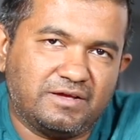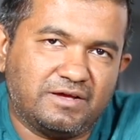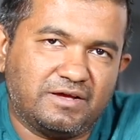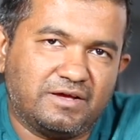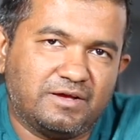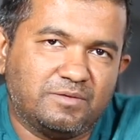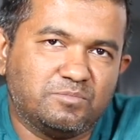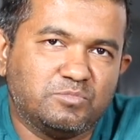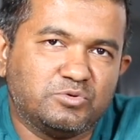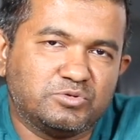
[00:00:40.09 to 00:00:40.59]

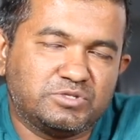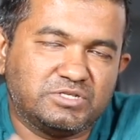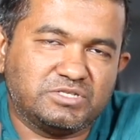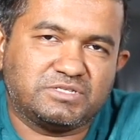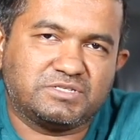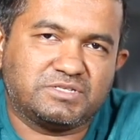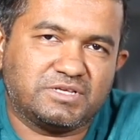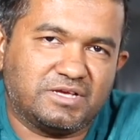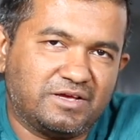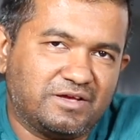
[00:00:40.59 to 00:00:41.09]
move
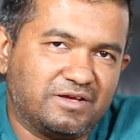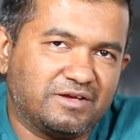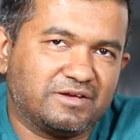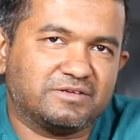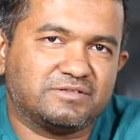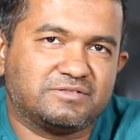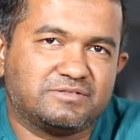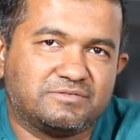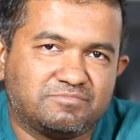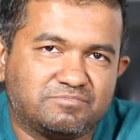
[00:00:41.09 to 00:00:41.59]

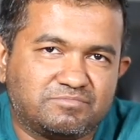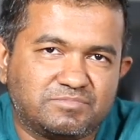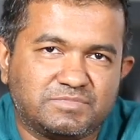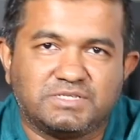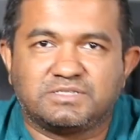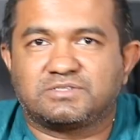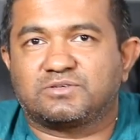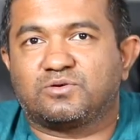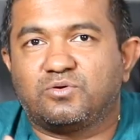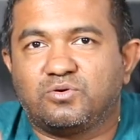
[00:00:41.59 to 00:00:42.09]

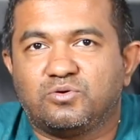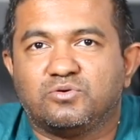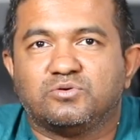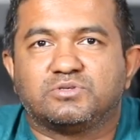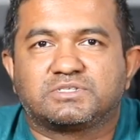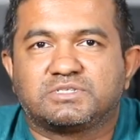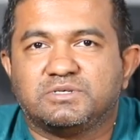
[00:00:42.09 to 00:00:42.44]
this course,